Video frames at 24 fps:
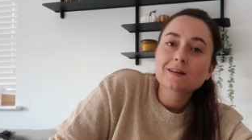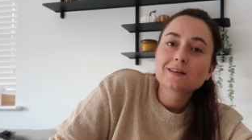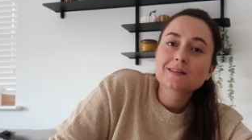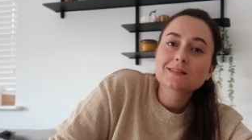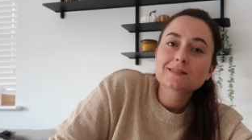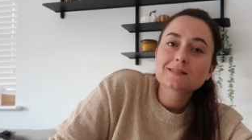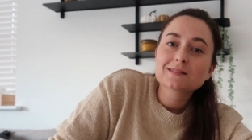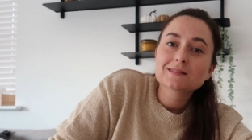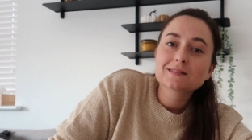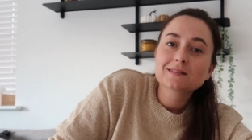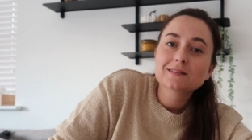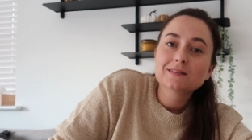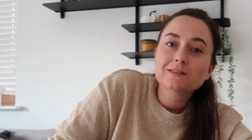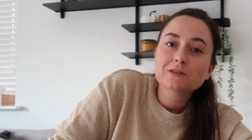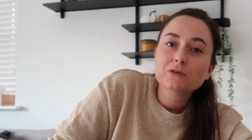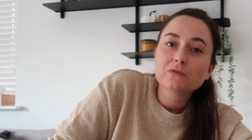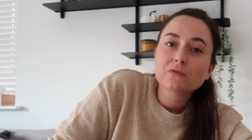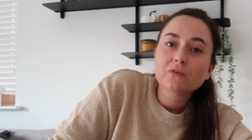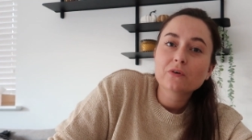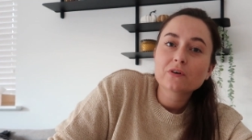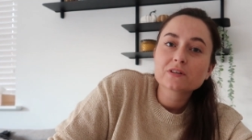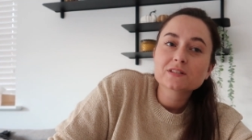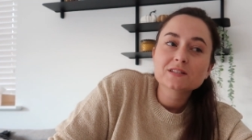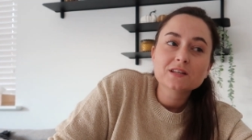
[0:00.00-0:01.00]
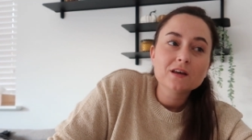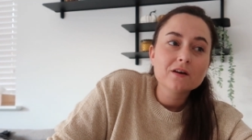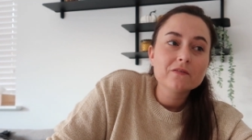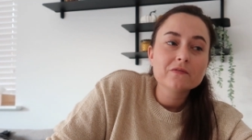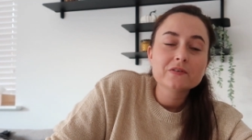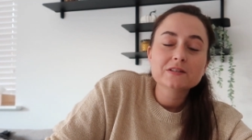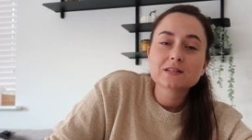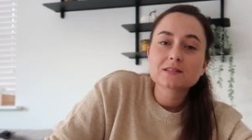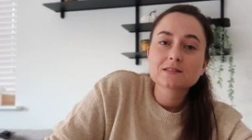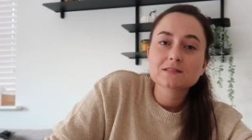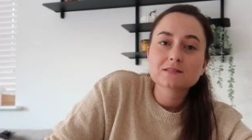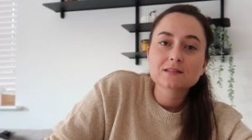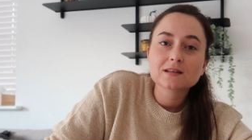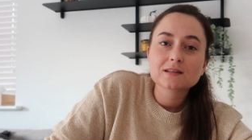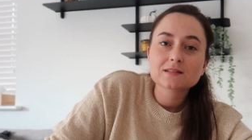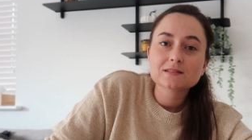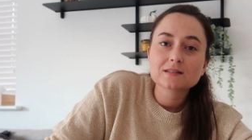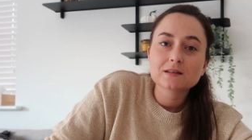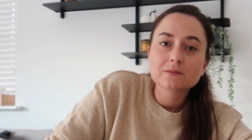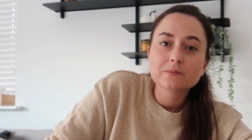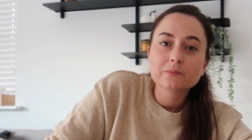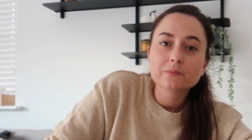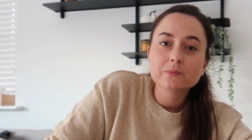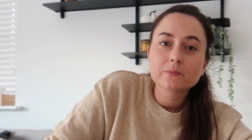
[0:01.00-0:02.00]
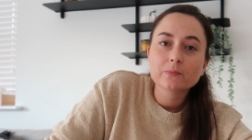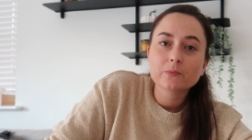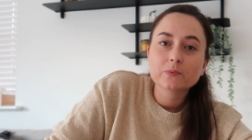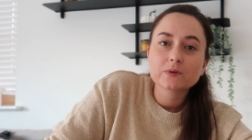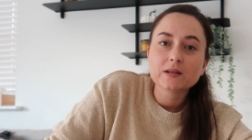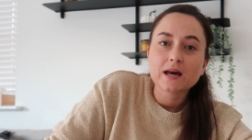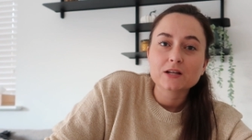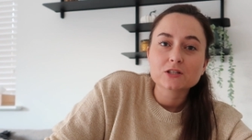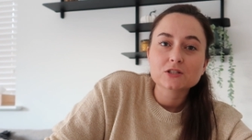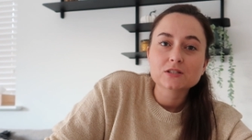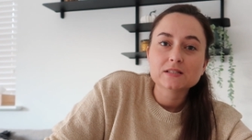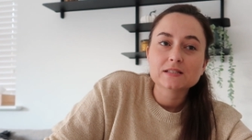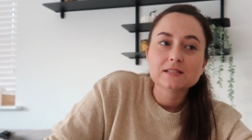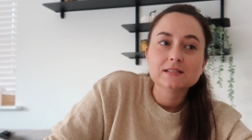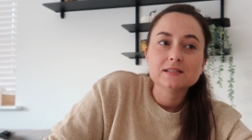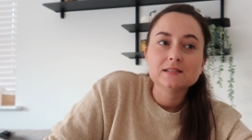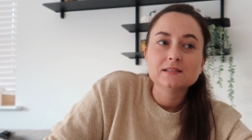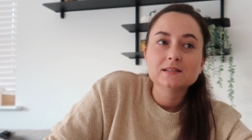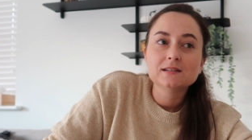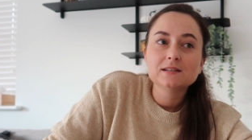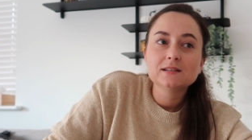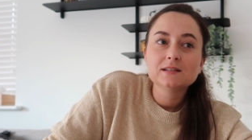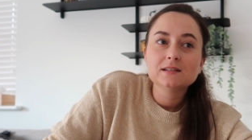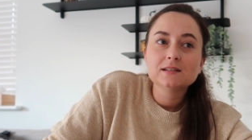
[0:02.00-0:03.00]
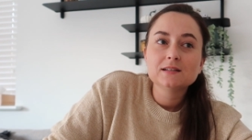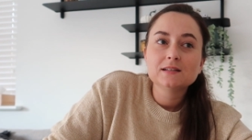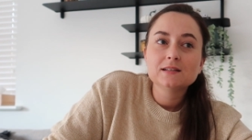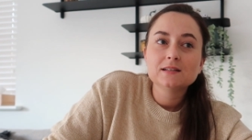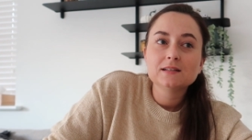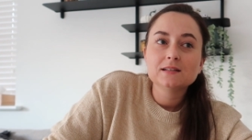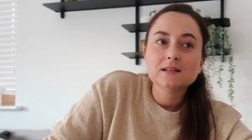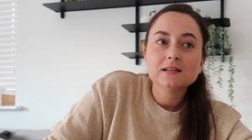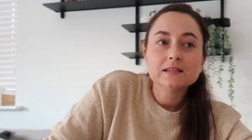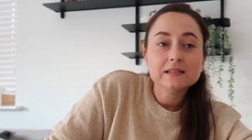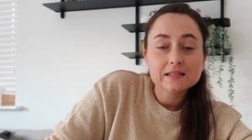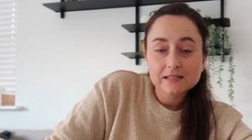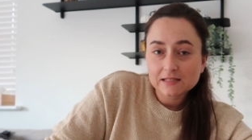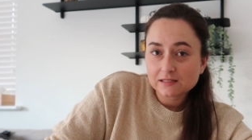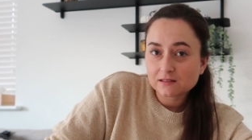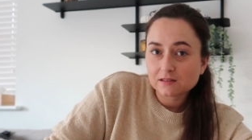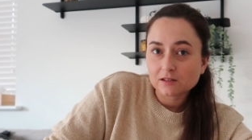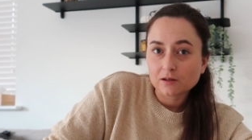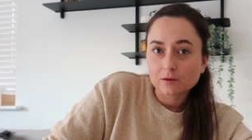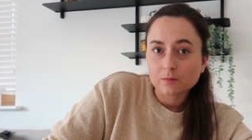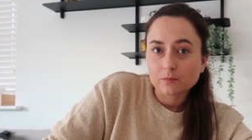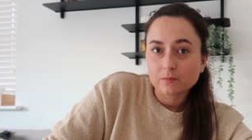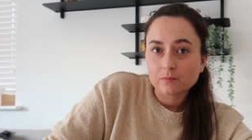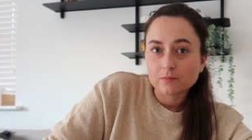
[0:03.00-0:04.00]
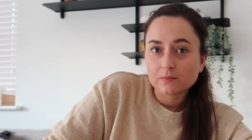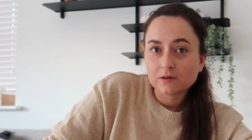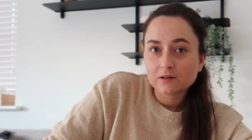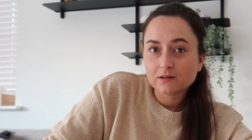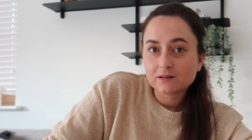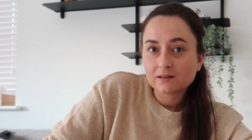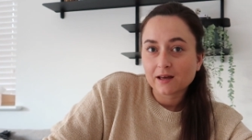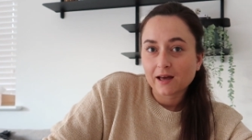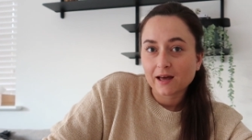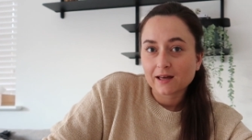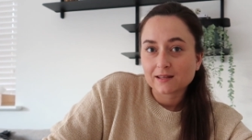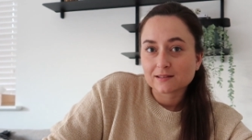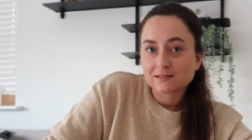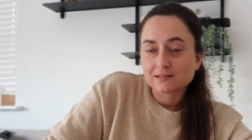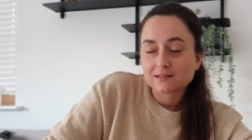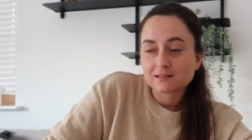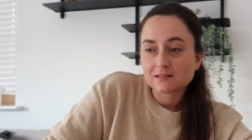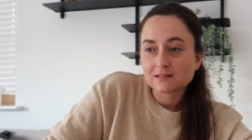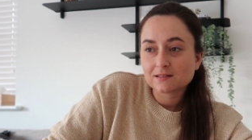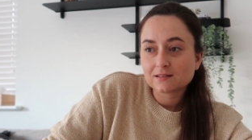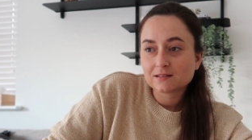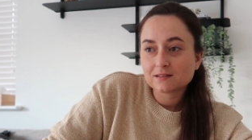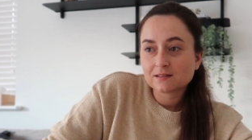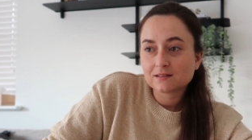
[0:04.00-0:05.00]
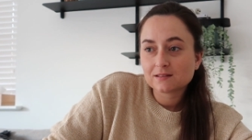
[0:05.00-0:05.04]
because you've got services and things that would actually need them, and